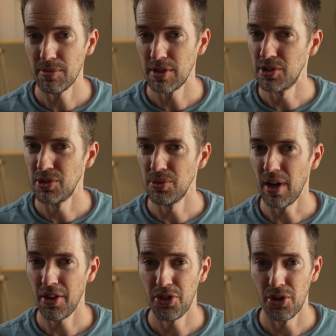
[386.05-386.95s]
to do
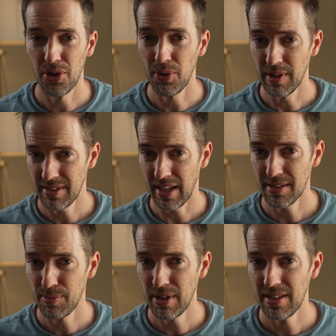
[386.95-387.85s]
a thorough
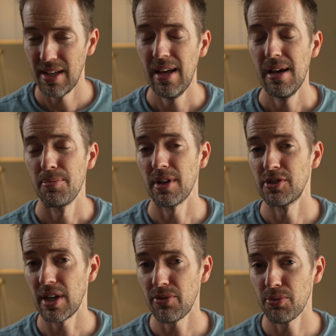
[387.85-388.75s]
assessment. But a
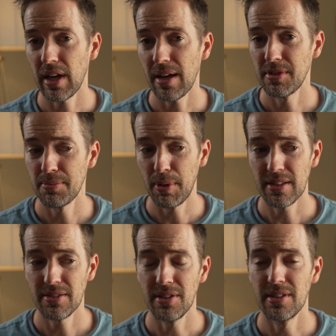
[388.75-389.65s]
driver rehab
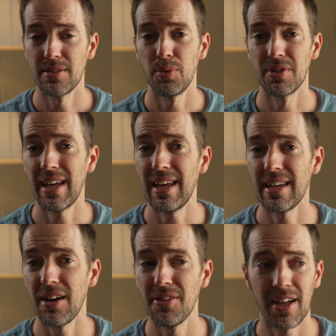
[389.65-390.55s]
specialist will
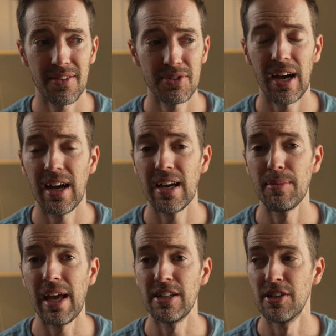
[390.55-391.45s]
take a lot of time
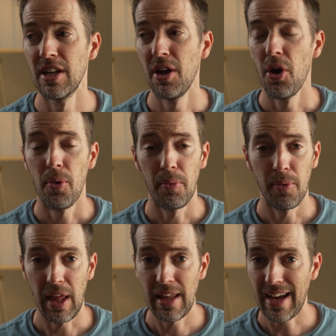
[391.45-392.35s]
and
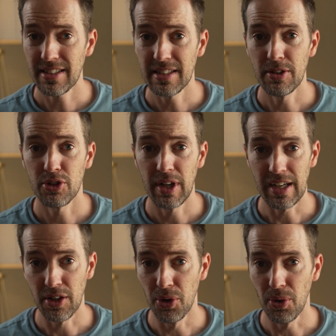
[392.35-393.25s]
actually
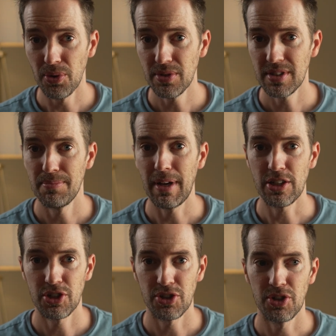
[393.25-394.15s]
create goals to make
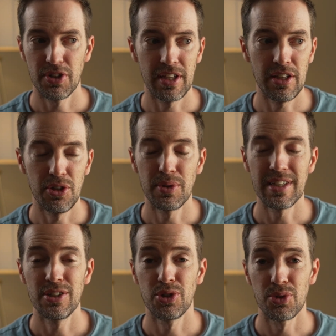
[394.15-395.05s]
sure that you
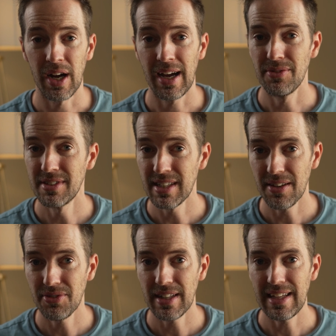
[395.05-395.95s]
can drive
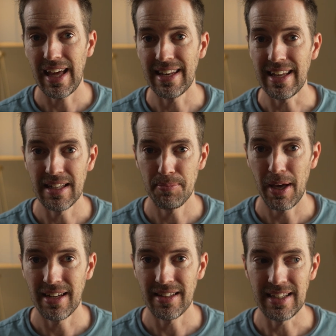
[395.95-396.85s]
safely and
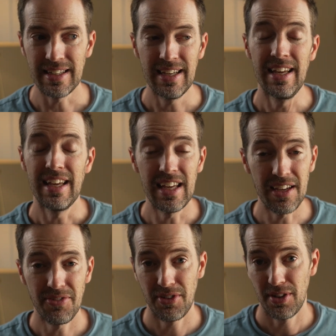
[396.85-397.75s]
independently
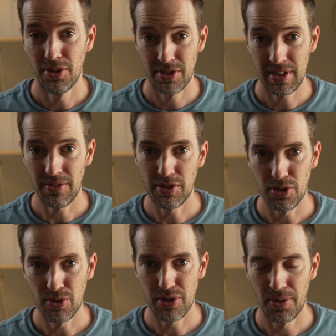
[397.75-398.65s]
if you're safe to
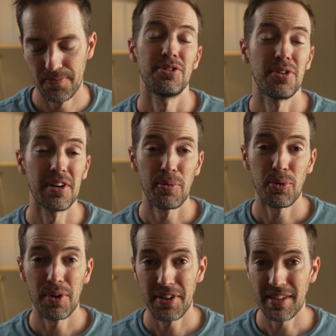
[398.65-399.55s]
do so. So the number
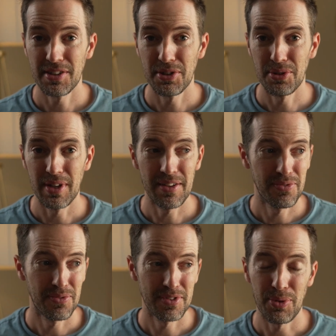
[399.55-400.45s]
one thing to do if
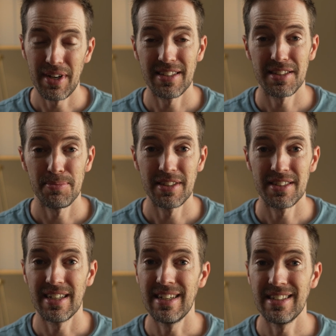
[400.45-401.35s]
someone has
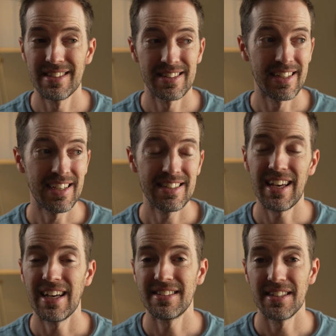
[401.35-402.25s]
dementia is to get
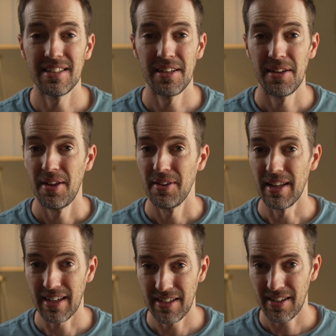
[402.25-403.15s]
tested,
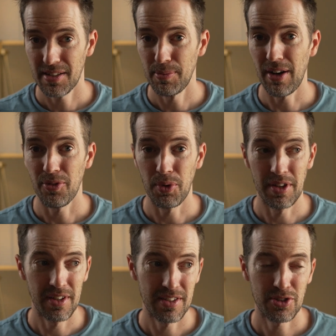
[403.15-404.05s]
like I talked about
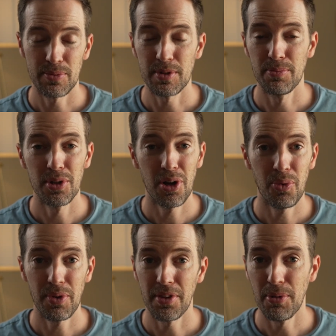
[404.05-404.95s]
in the description below
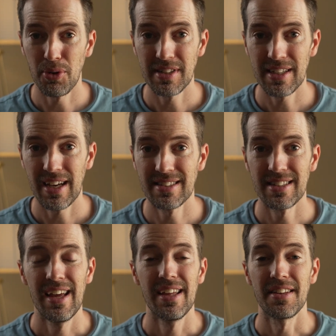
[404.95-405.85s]
with the MoCA test.
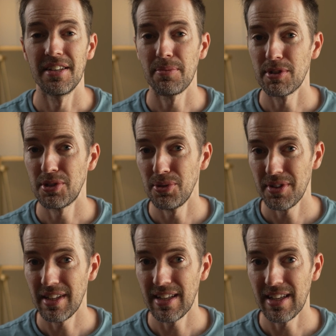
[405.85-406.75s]
The number two
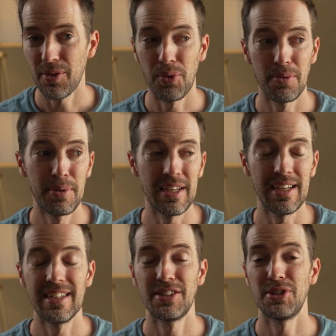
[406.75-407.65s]
thing would
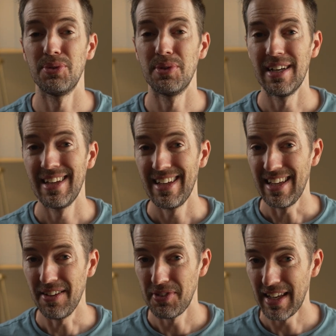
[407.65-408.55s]
be to,
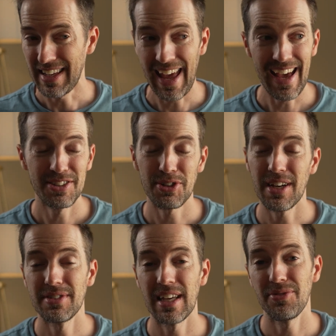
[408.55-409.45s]
if they can't
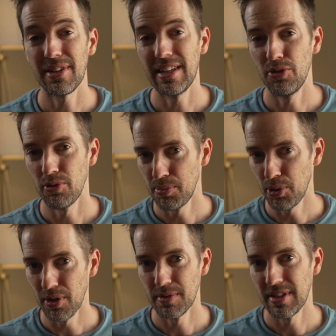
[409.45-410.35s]
drive safely, you
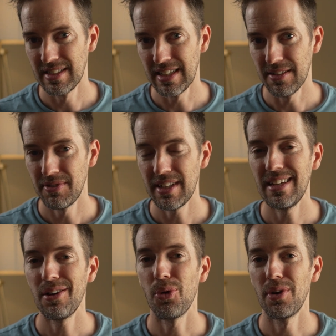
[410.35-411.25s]
report them to the
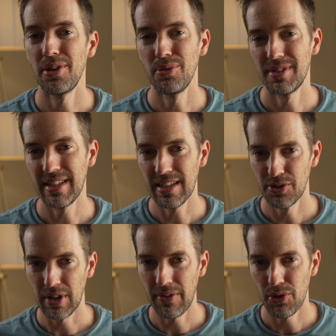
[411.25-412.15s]
DMV or you see a
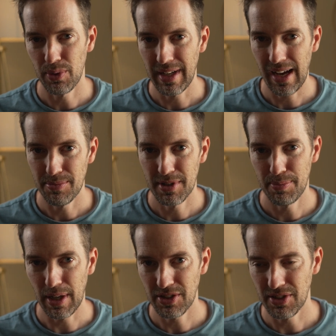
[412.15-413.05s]
driver rehab
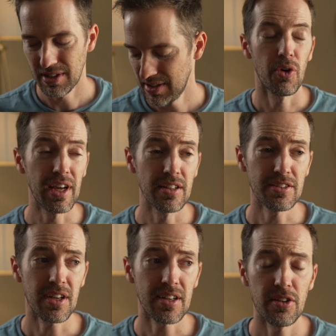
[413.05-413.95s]
specialist. Okay,
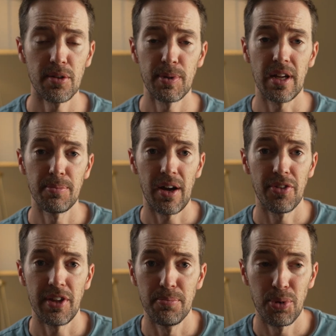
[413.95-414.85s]
let's talk a little bit about
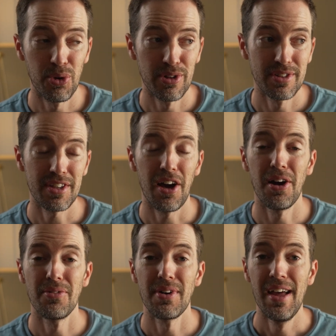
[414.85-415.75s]
the importance
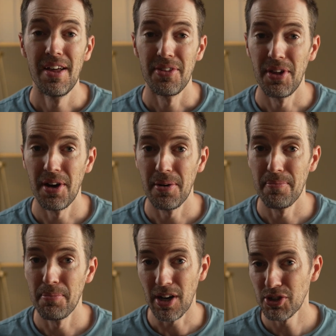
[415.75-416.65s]
of the
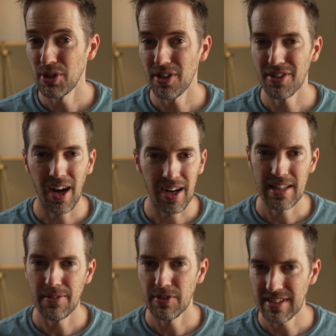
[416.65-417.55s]
Montreal
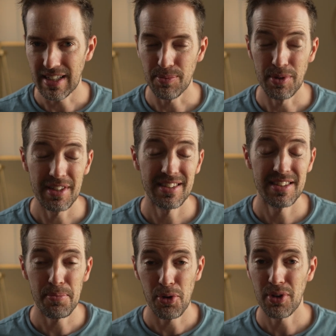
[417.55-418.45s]
Cognitive Assessment. This is
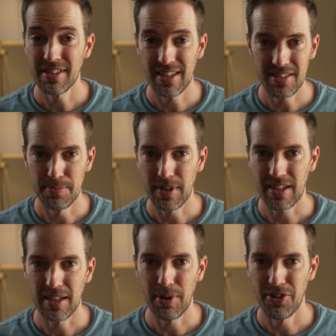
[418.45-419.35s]
the MoCA test I'm
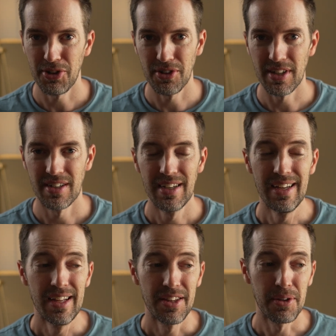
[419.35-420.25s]
talking about earlier.
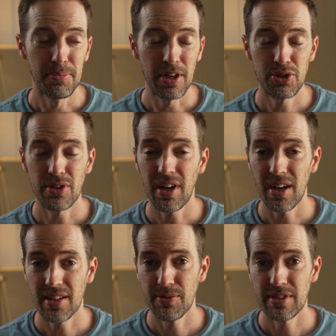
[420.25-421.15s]
The Montreal
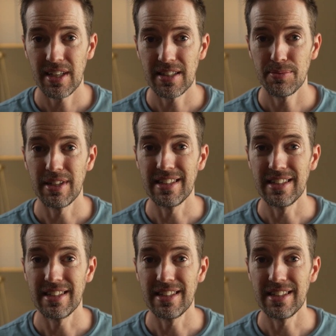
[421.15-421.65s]
Cognitive Assessment,